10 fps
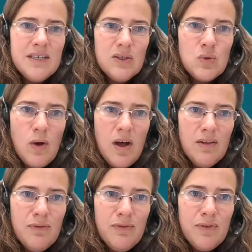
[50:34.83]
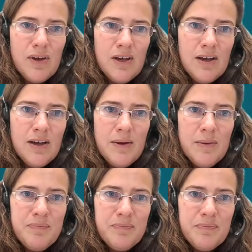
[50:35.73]
till 12
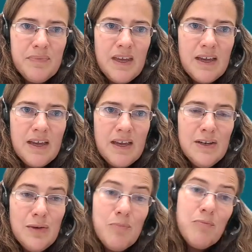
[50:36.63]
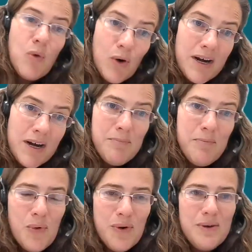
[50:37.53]
um, in the
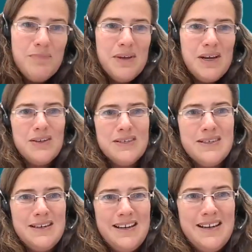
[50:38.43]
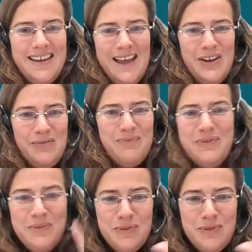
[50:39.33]
morning more because, uh, yeah,